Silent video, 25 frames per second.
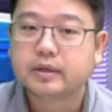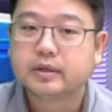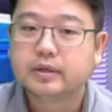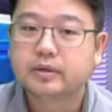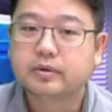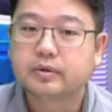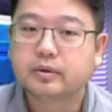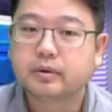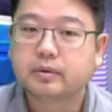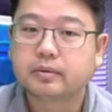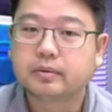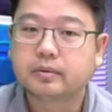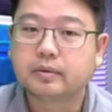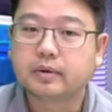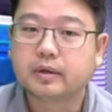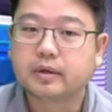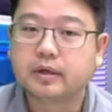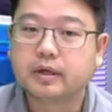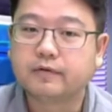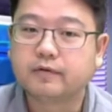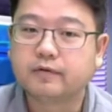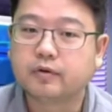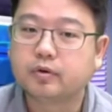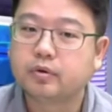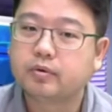So
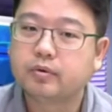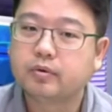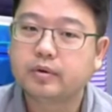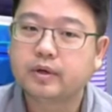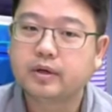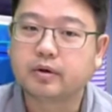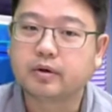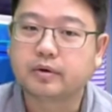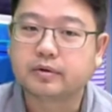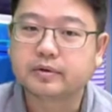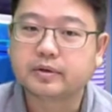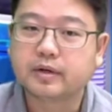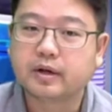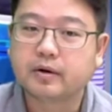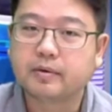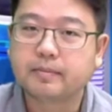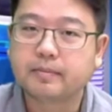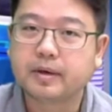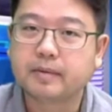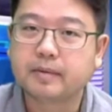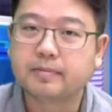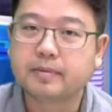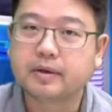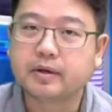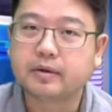if you do it yourself,
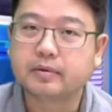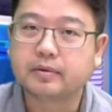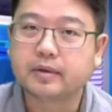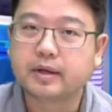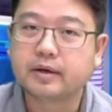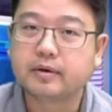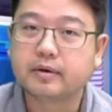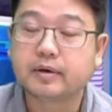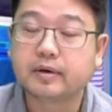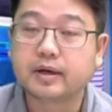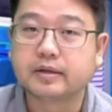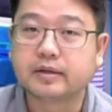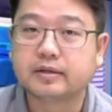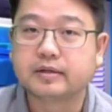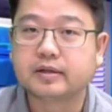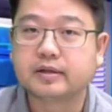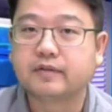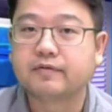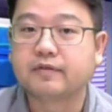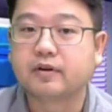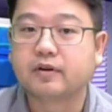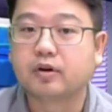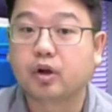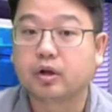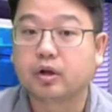maybe you think you can
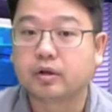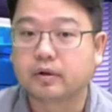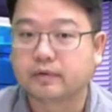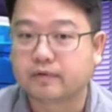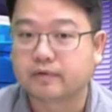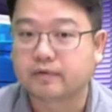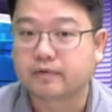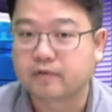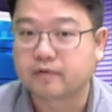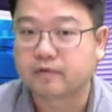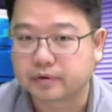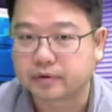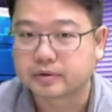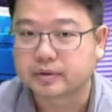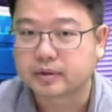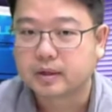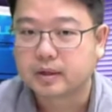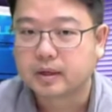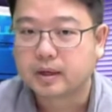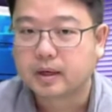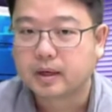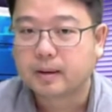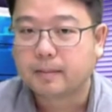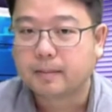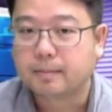save a of cost,
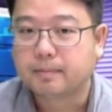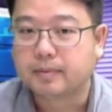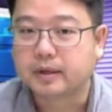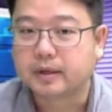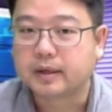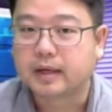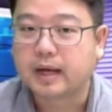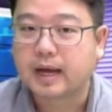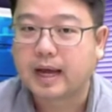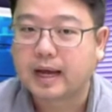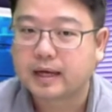but